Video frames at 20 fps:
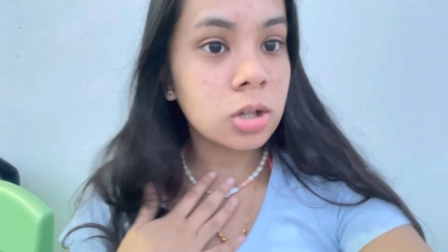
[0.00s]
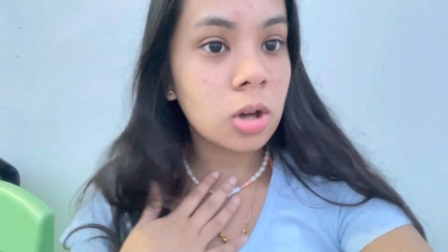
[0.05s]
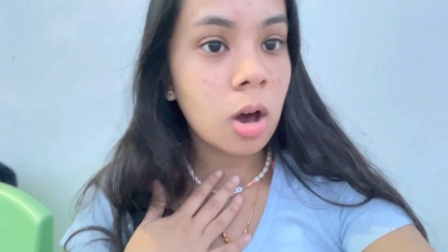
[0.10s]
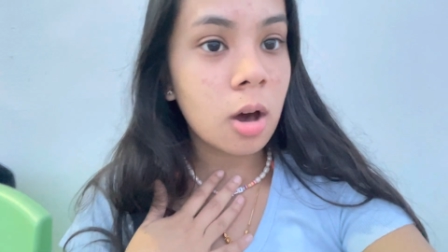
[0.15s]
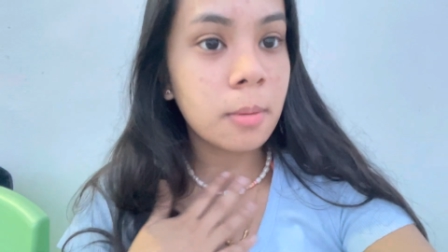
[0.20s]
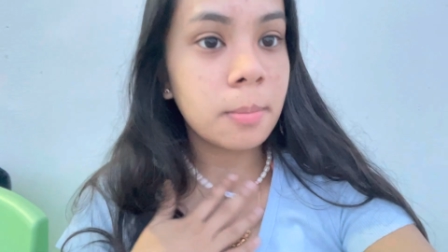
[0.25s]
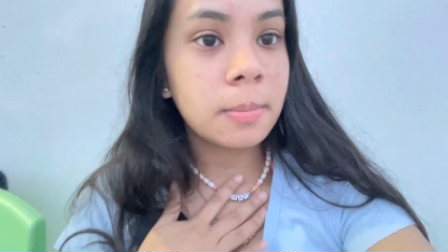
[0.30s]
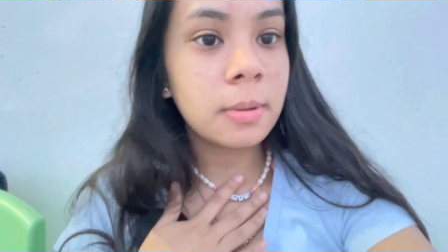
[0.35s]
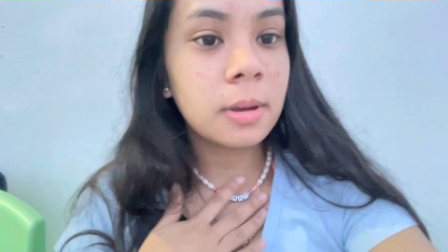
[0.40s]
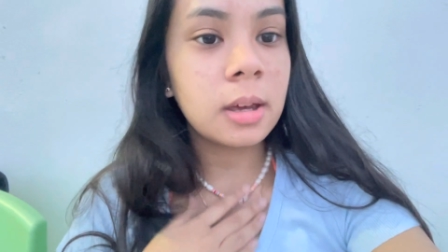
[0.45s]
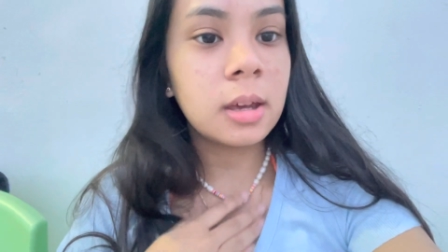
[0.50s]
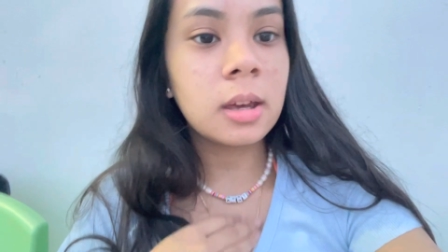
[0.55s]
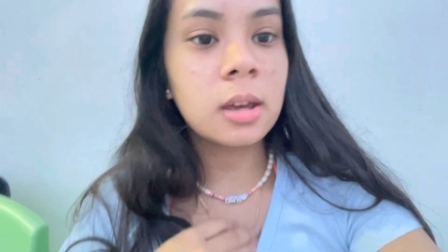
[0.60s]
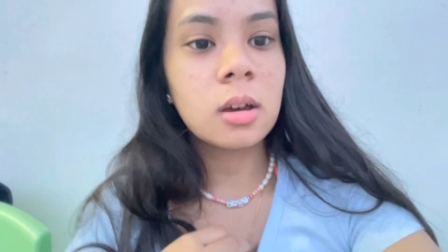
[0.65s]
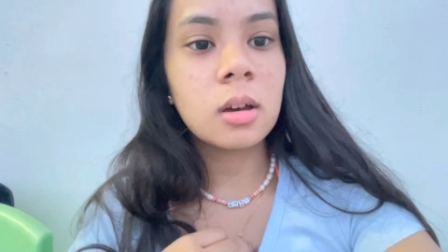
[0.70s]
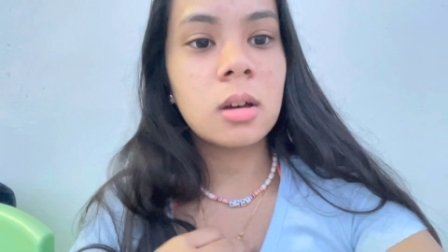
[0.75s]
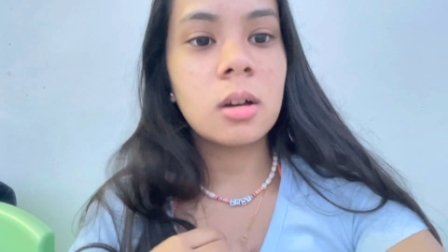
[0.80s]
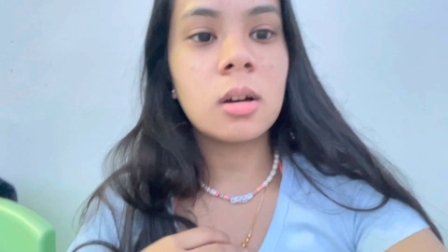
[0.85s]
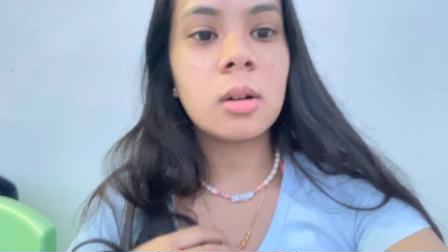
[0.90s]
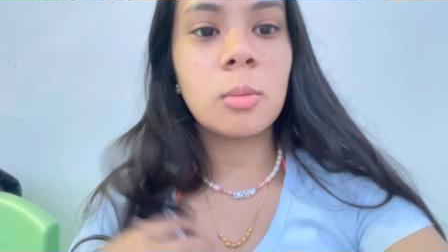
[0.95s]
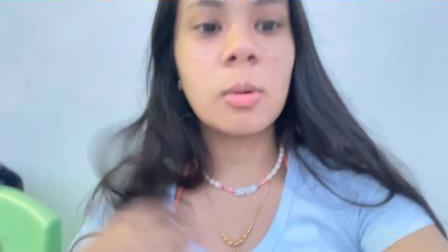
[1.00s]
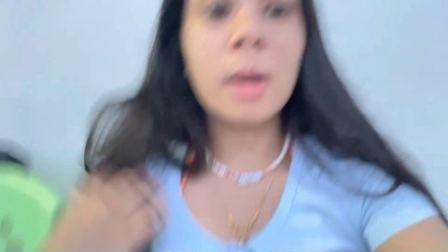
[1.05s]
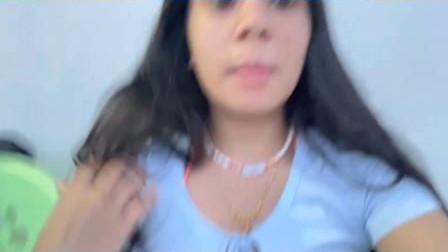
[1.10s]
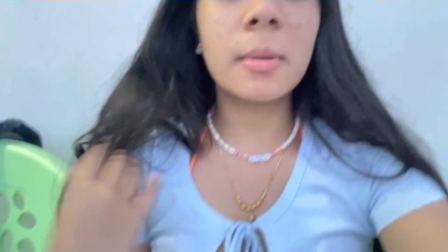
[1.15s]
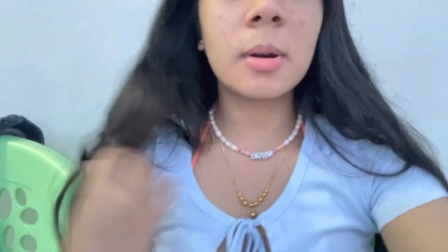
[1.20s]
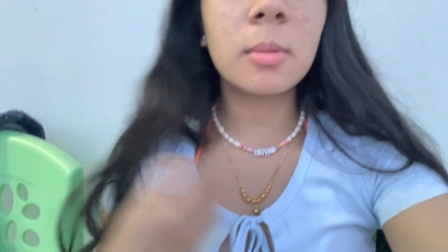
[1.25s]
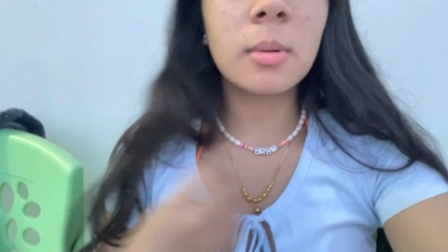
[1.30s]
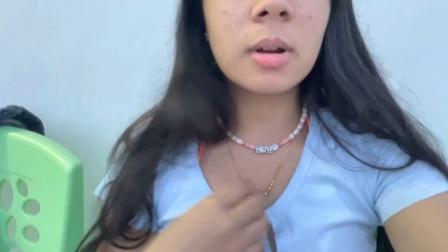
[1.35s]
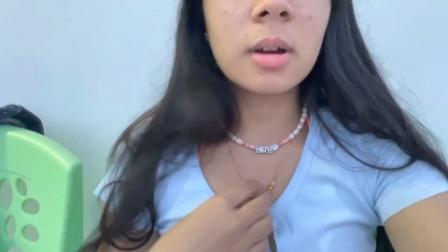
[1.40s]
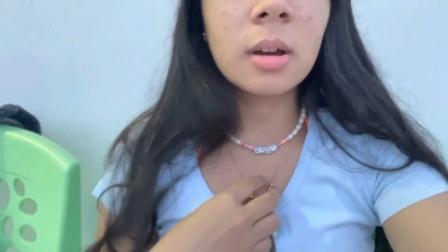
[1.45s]
hopping. Why am
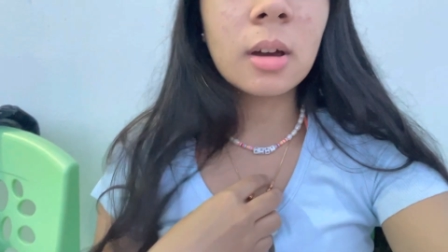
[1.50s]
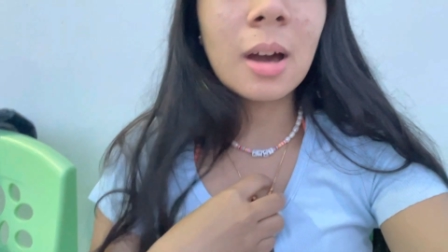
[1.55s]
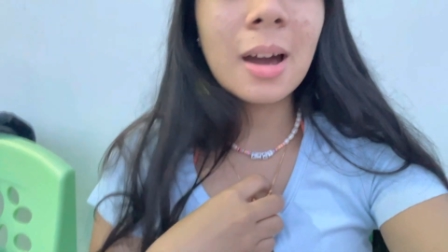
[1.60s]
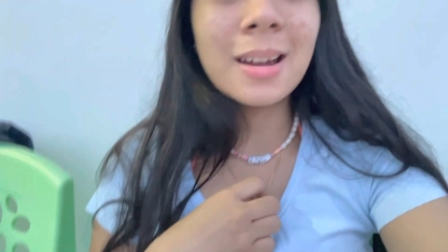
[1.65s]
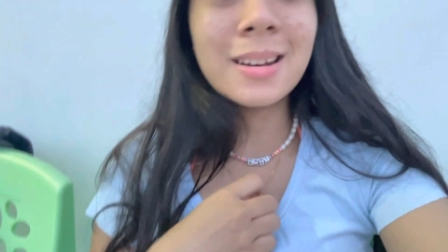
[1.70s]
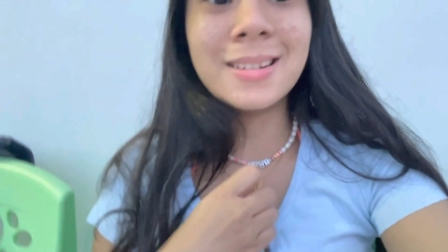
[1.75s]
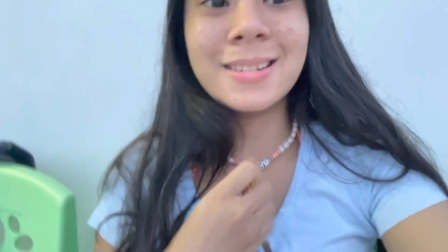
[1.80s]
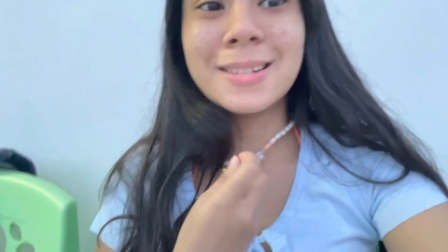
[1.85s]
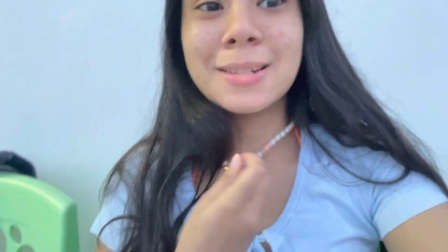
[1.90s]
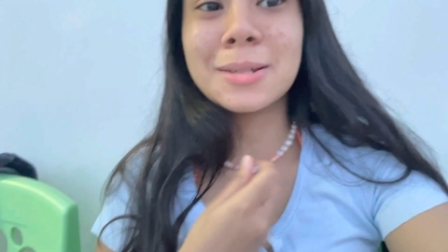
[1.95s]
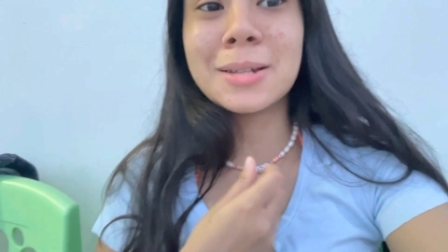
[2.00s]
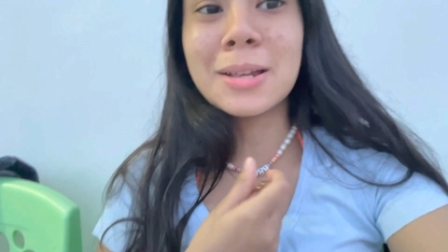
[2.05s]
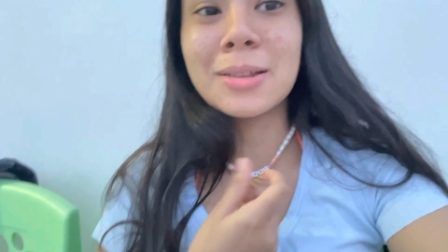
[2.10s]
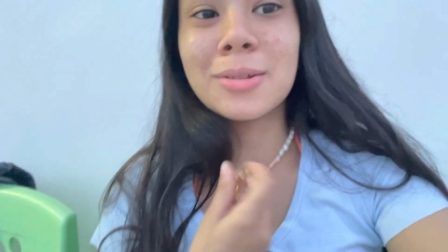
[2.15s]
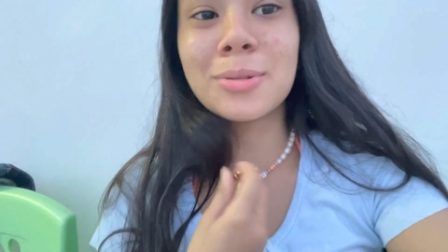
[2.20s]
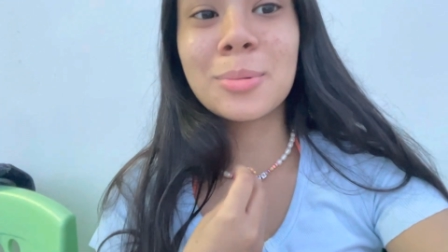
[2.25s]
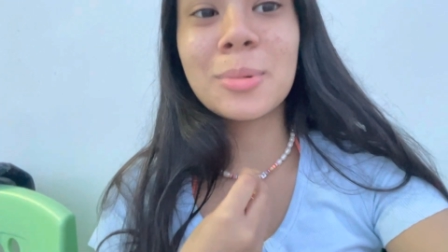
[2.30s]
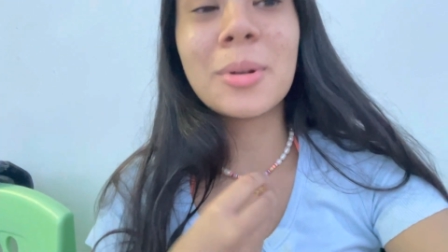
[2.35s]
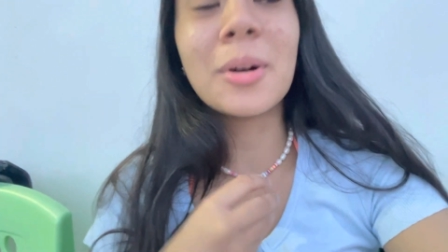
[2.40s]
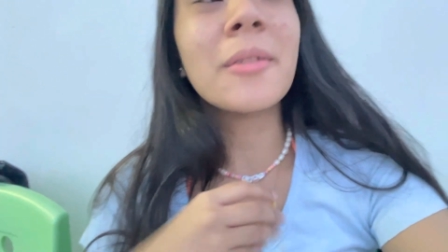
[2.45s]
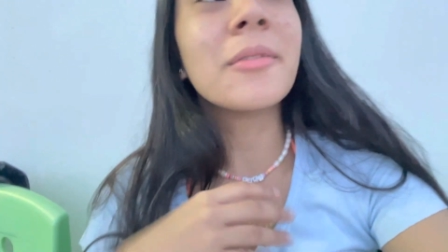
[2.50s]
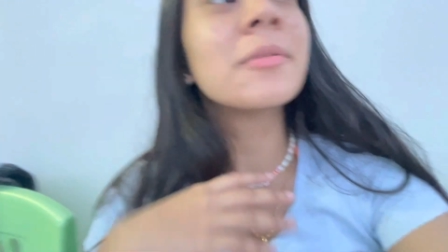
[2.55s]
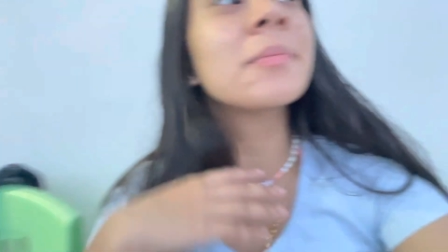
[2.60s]
I wearing, I need to take this one off.